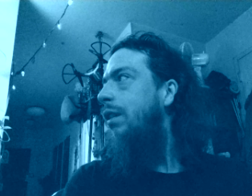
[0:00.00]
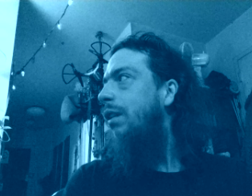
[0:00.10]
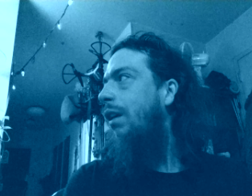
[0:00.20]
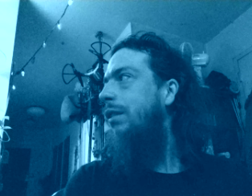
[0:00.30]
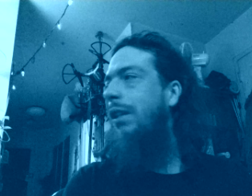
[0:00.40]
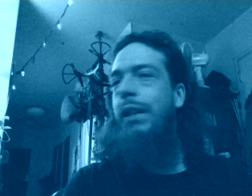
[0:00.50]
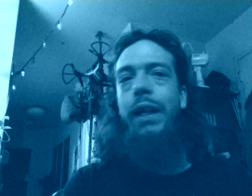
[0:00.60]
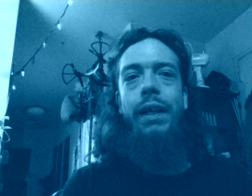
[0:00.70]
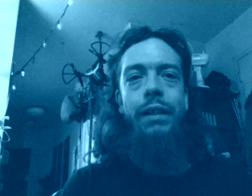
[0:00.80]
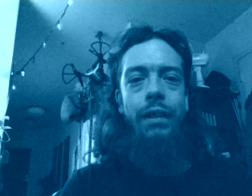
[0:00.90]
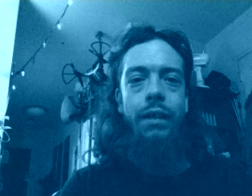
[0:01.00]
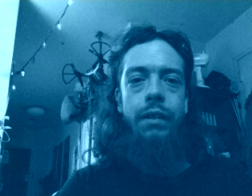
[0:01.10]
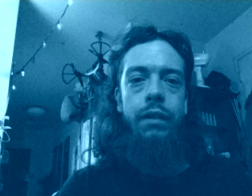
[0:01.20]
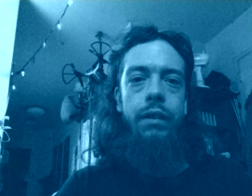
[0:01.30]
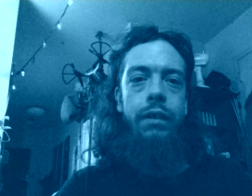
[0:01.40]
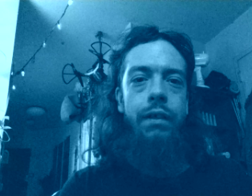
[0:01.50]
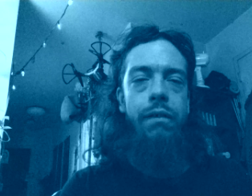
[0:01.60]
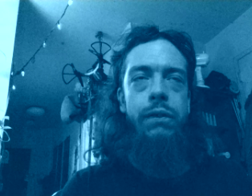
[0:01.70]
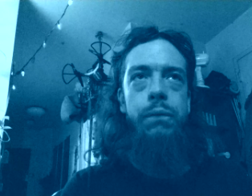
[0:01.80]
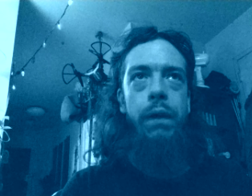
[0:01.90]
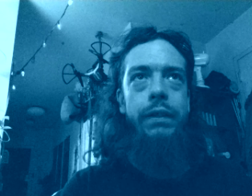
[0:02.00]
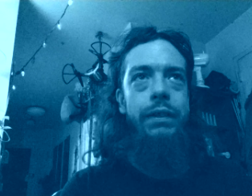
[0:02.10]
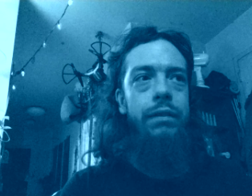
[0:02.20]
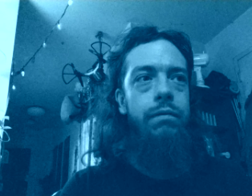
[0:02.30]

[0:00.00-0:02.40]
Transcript: other than that, it was fun.